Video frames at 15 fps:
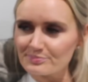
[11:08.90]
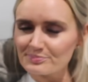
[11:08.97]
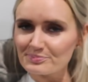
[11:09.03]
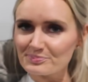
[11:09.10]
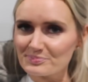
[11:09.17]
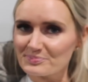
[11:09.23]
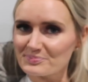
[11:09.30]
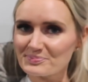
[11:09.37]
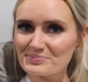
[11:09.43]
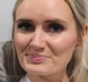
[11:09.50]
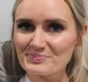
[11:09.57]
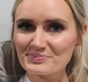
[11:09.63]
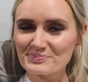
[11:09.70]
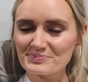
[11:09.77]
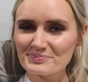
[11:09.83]

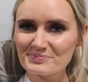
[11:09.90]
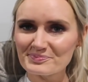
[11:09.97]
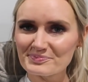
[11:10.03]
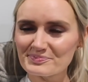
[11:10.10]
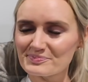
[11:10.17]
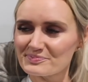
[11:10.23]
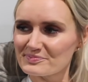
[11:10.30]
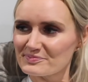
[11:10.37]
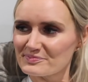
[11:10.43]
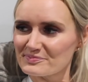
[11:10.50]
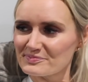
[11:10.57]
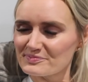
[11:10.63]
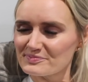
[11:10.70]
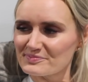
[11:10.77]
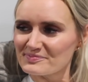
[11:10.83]

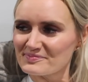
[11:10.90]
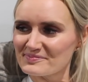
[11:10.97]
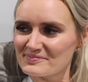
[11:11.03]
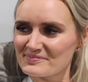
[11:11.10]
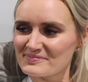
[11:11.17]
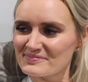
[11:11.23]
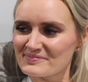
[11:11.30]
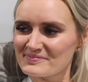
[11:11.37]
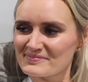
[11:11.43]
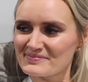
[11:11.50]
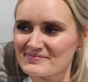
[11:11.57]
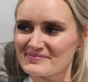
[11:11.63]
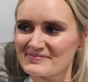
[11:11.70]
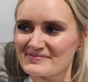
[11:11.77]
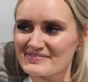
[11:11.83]

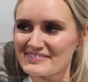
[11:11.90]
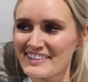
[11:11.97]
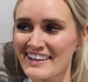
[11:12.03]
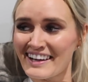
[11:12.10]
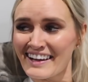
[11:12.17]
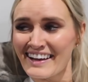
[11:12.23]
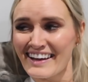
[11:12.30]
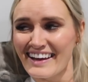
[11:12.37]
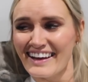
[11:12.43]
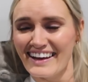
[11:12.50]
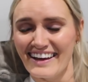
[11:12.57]
[no speech]